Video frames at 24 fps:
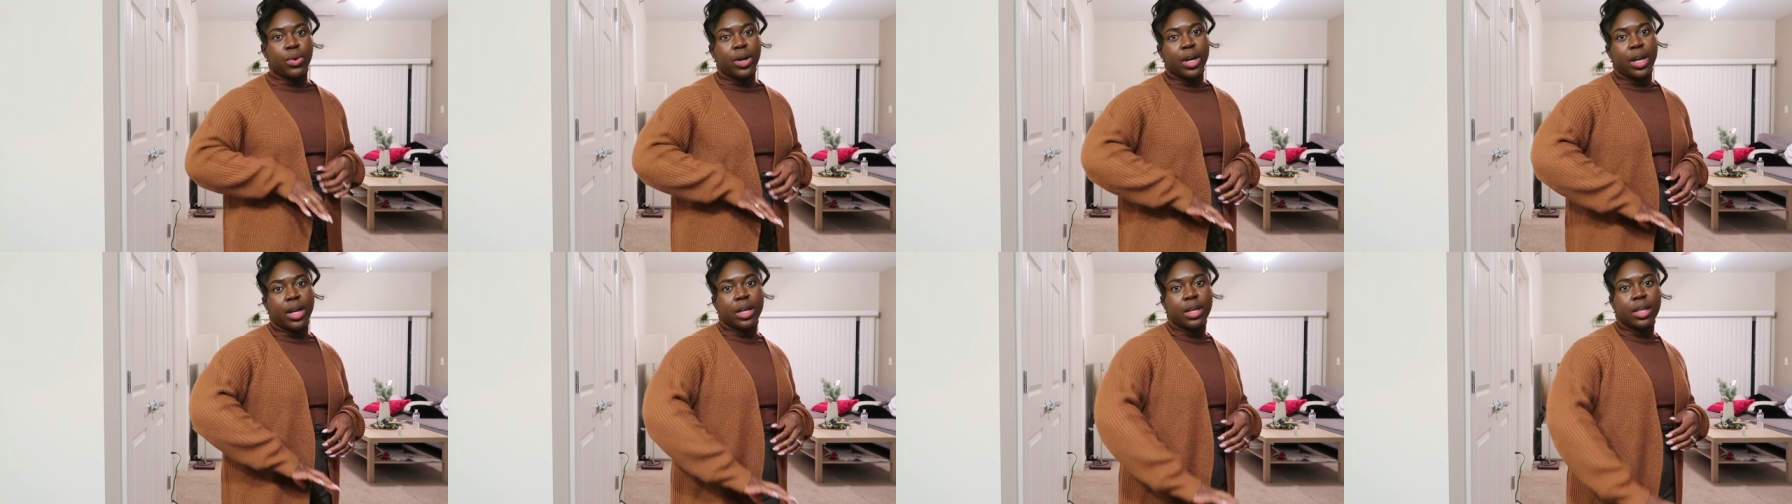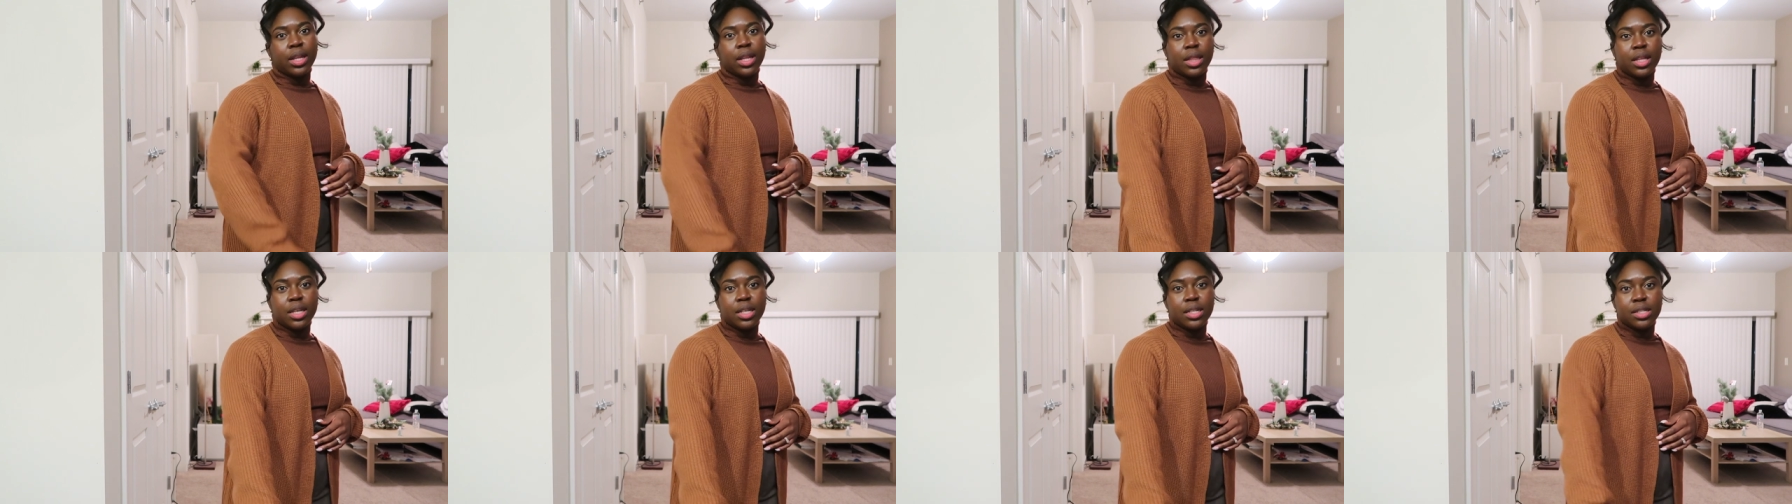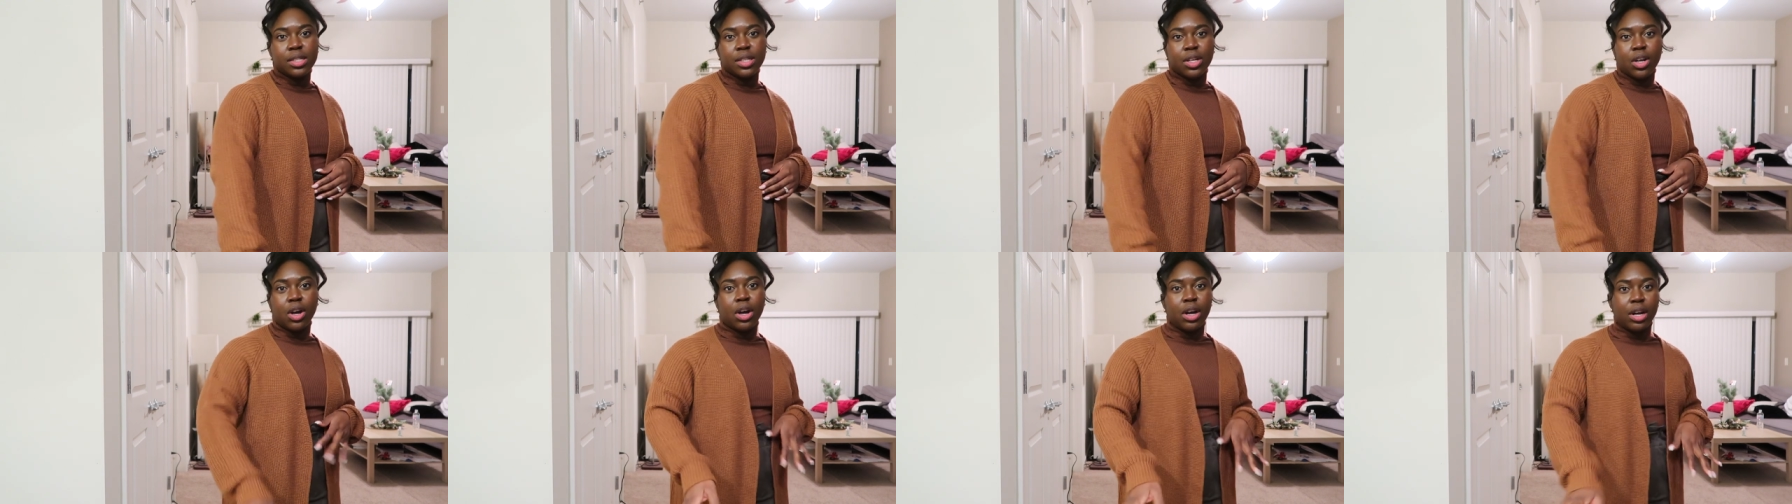wearing
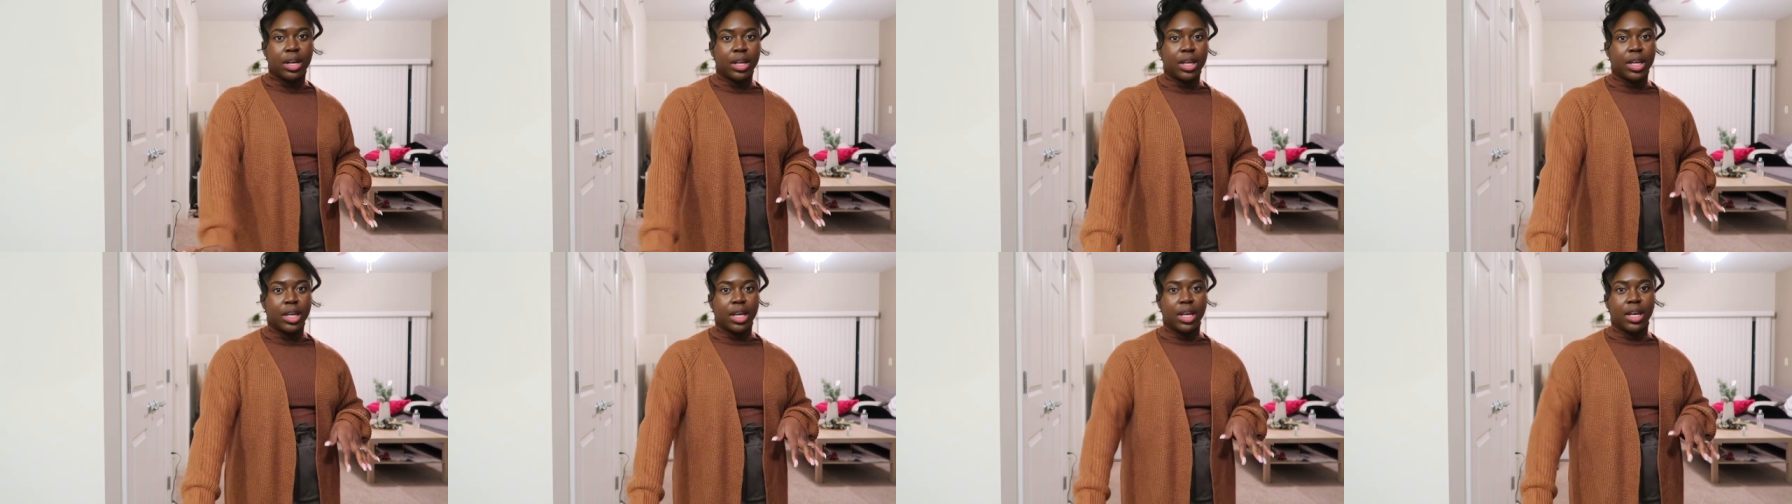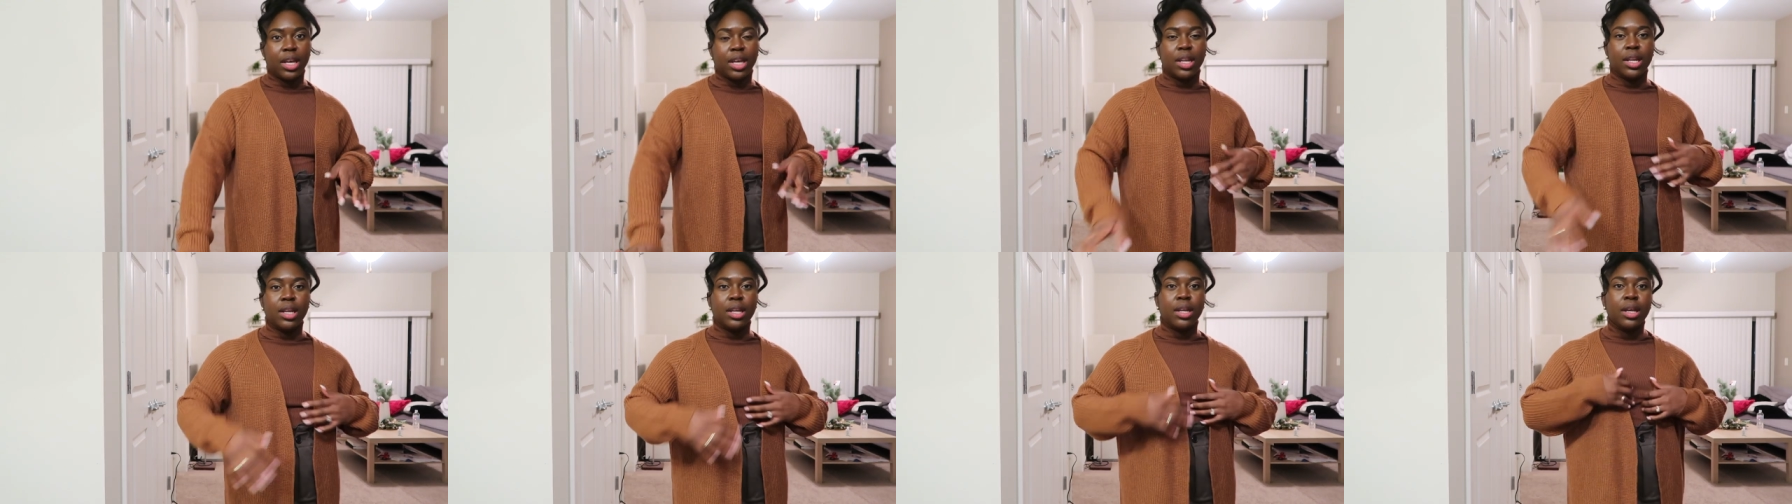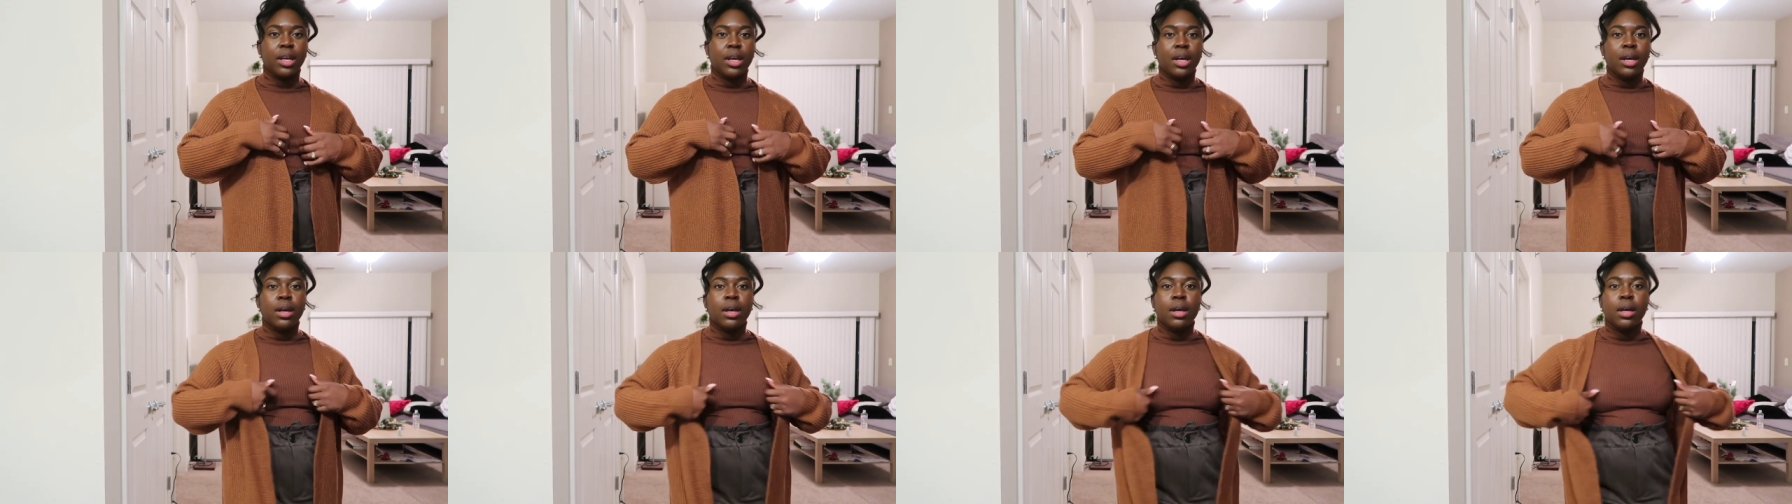this
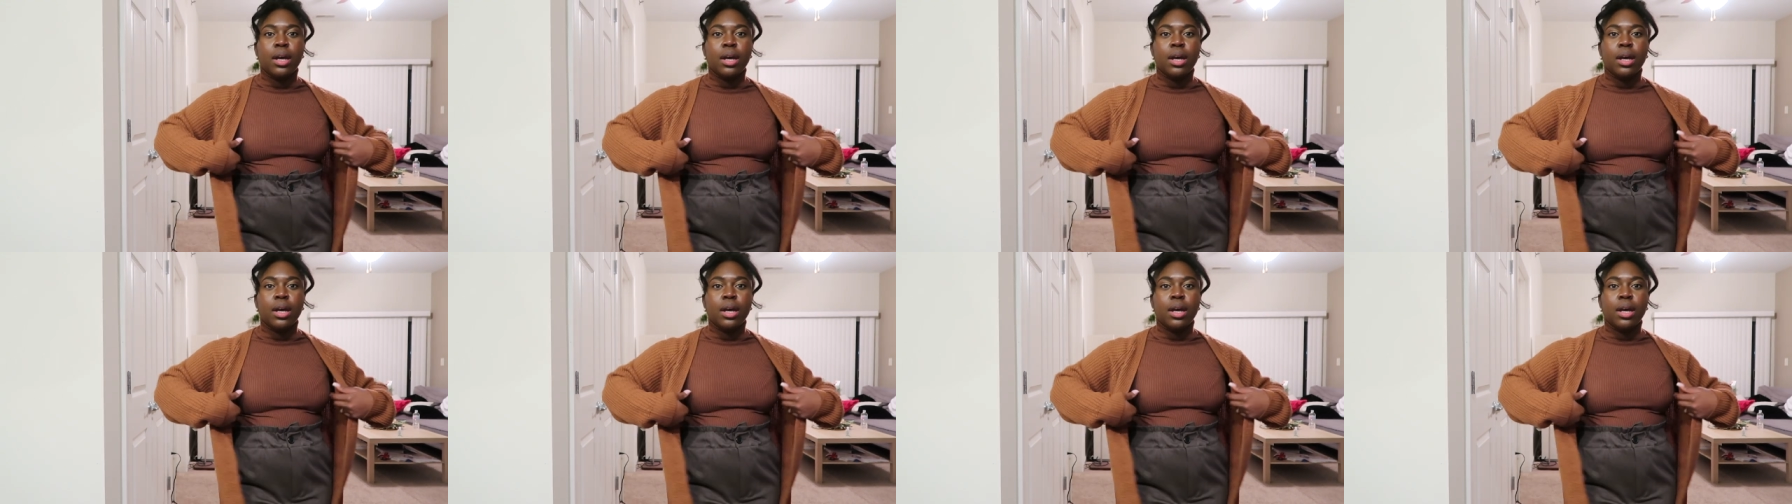cardigan